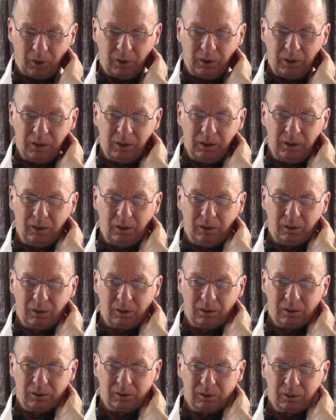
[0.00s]
the
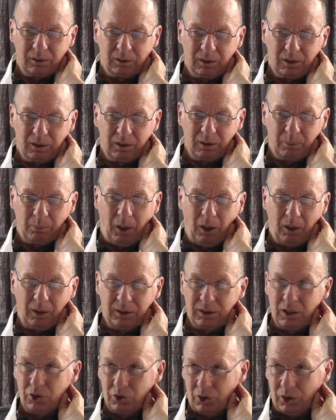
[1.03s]
uh, the
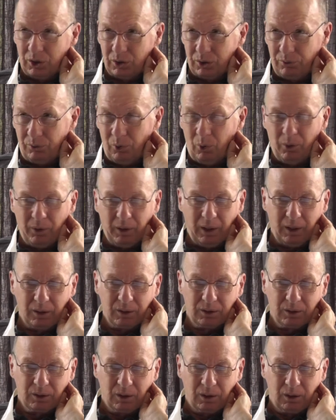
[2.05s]
Pali teachings for
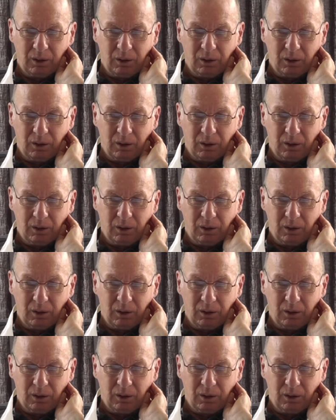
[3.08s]
that.